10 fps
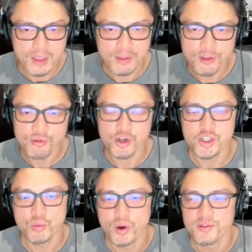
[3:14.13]
this
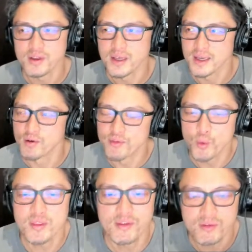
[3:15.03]
structure wasn't like, if you
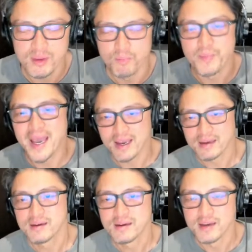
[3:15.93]
went to the bank
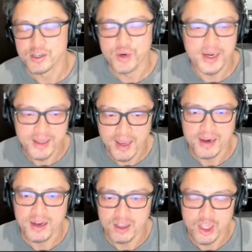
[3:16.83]
and try to get
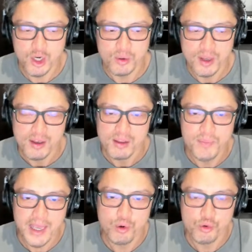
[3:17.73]
a loan, the
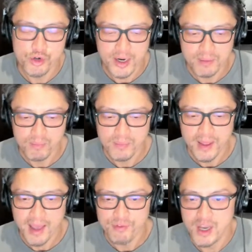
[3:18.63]
bank would try to
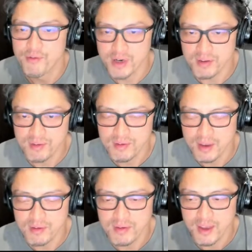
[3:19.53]
have covenants
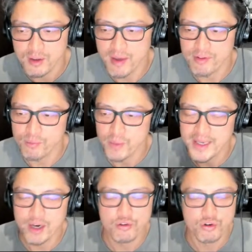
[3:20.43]
and say you have to
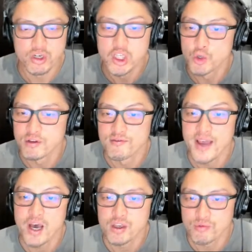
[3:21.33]
maintain a certain loan to
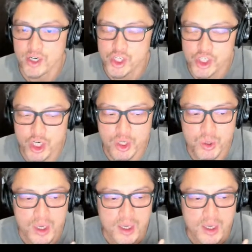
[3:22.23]
value ratio,